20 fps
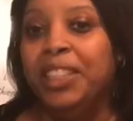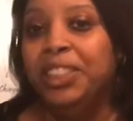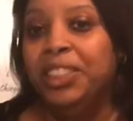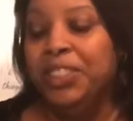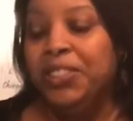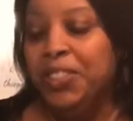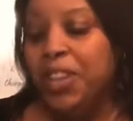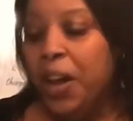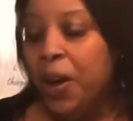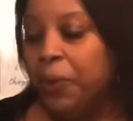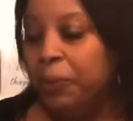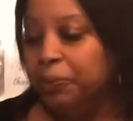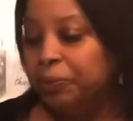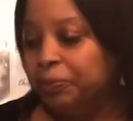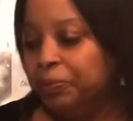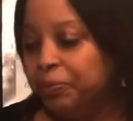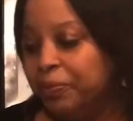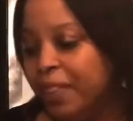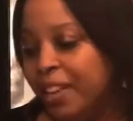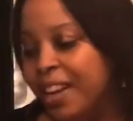you know.
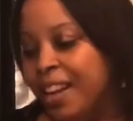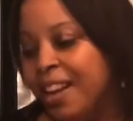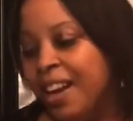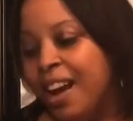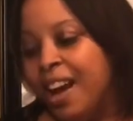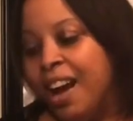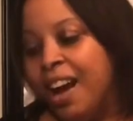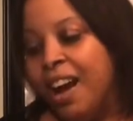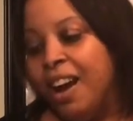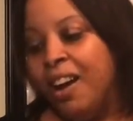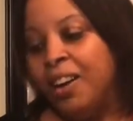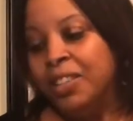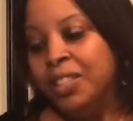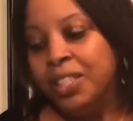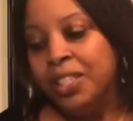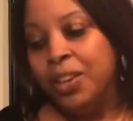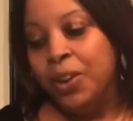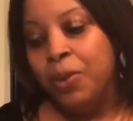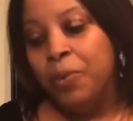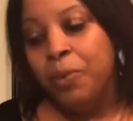
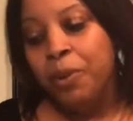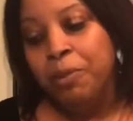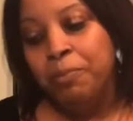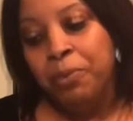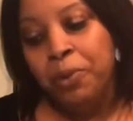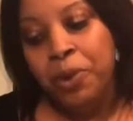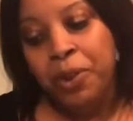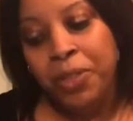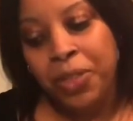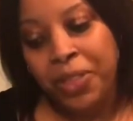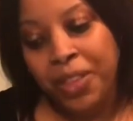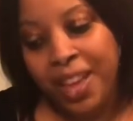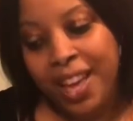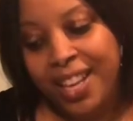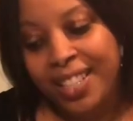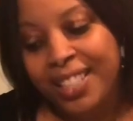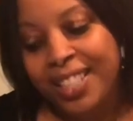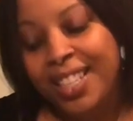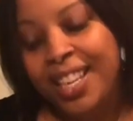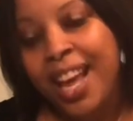Also, one more thing.
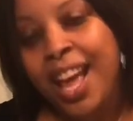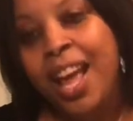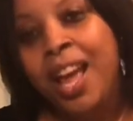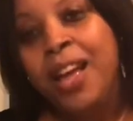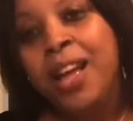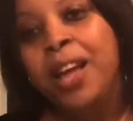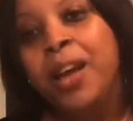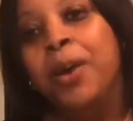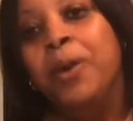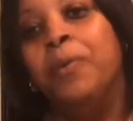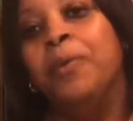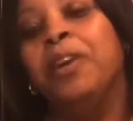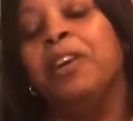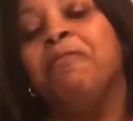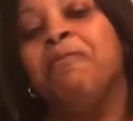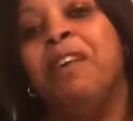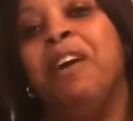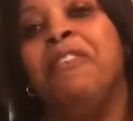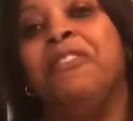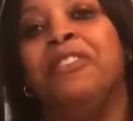Today, one of
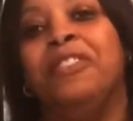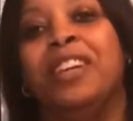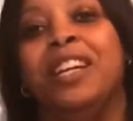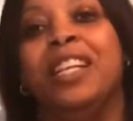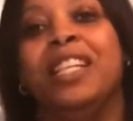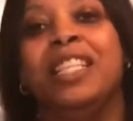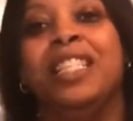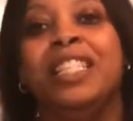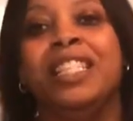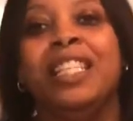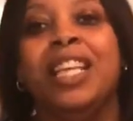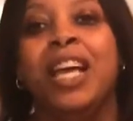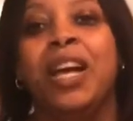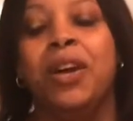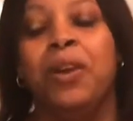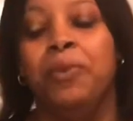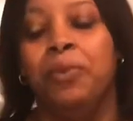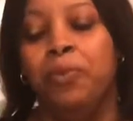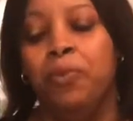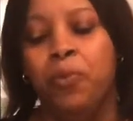my friends,
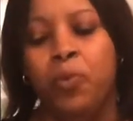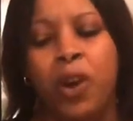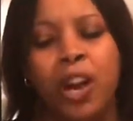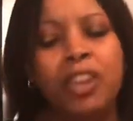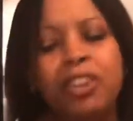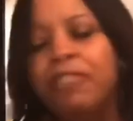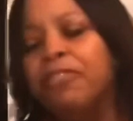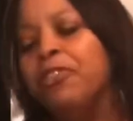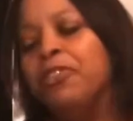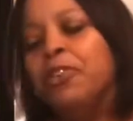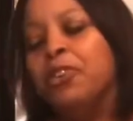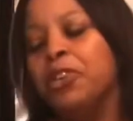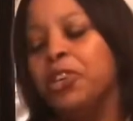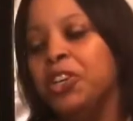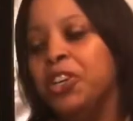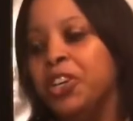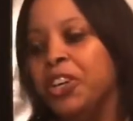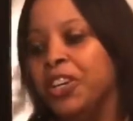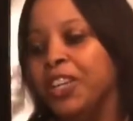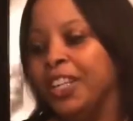wonderful
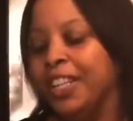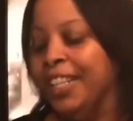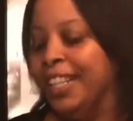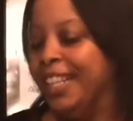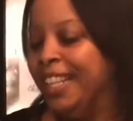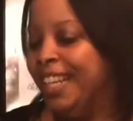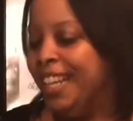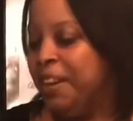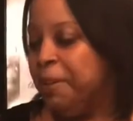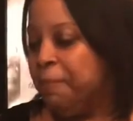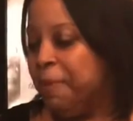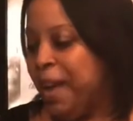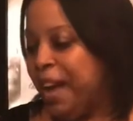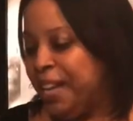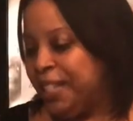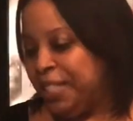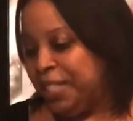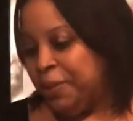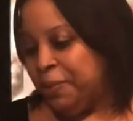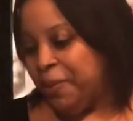cook,
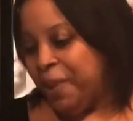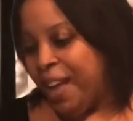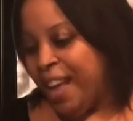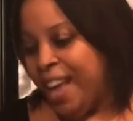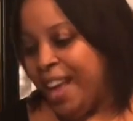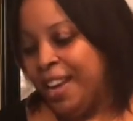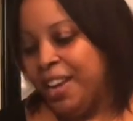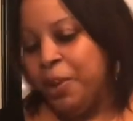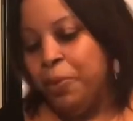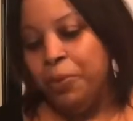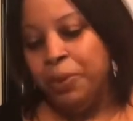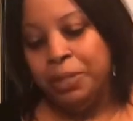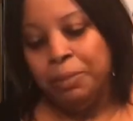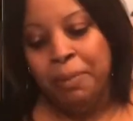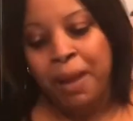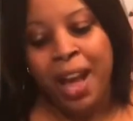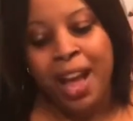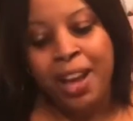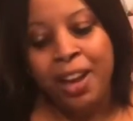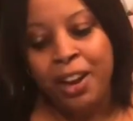passed away, and it was
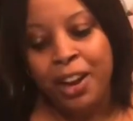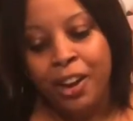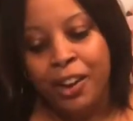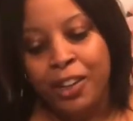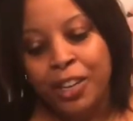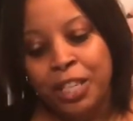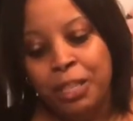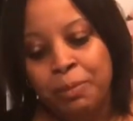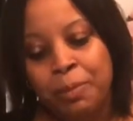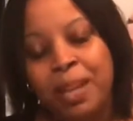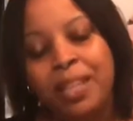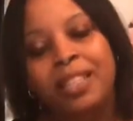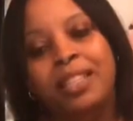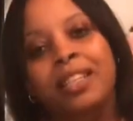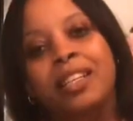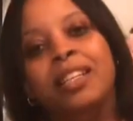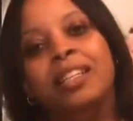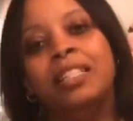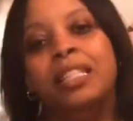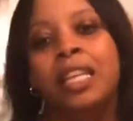my encouragement to
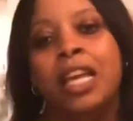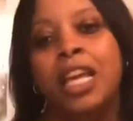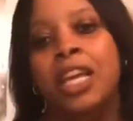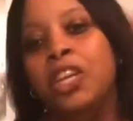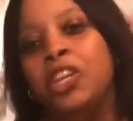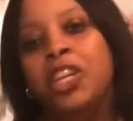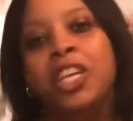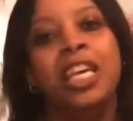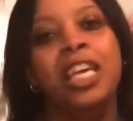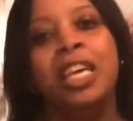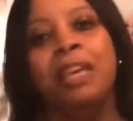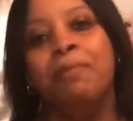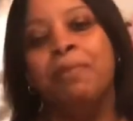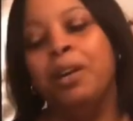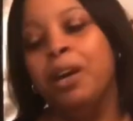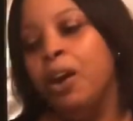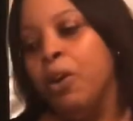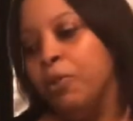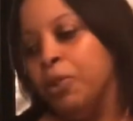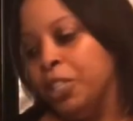continue to keep
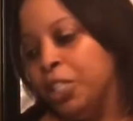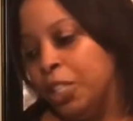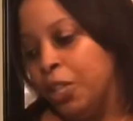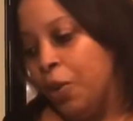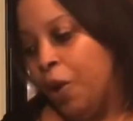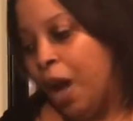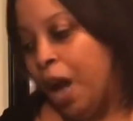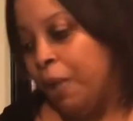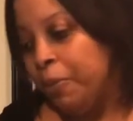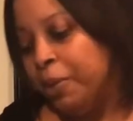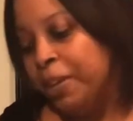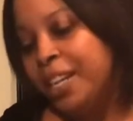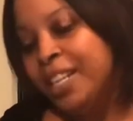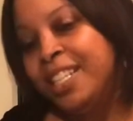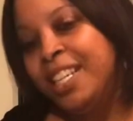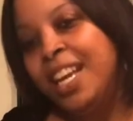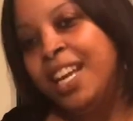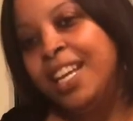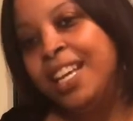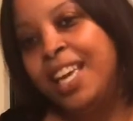going. So I want to
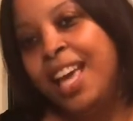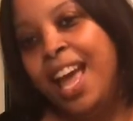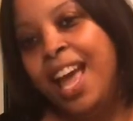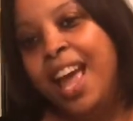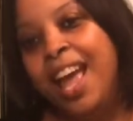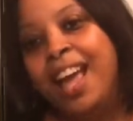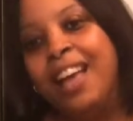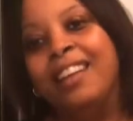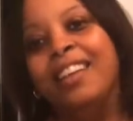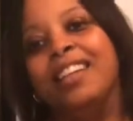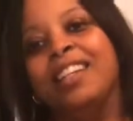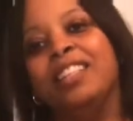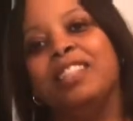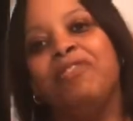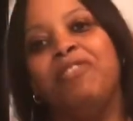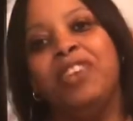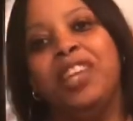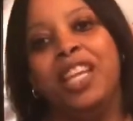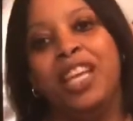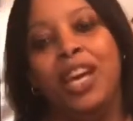dedicate this
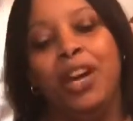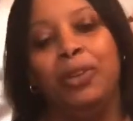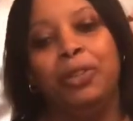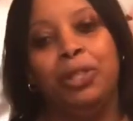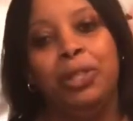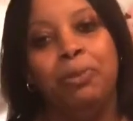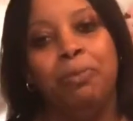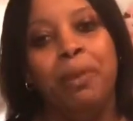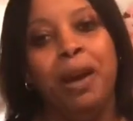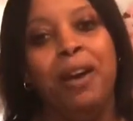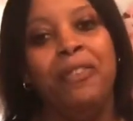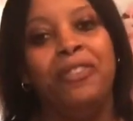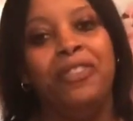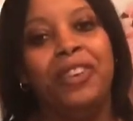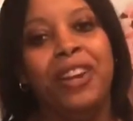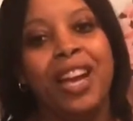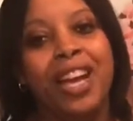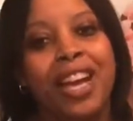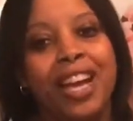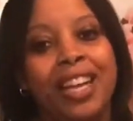video to my
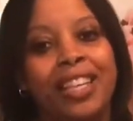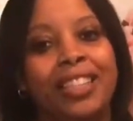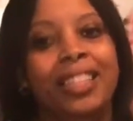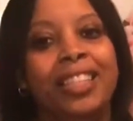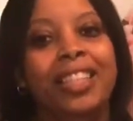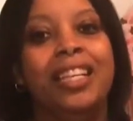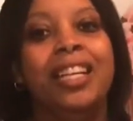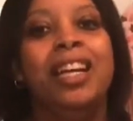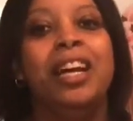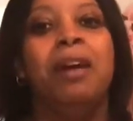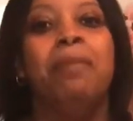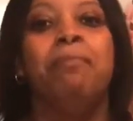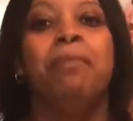friend, my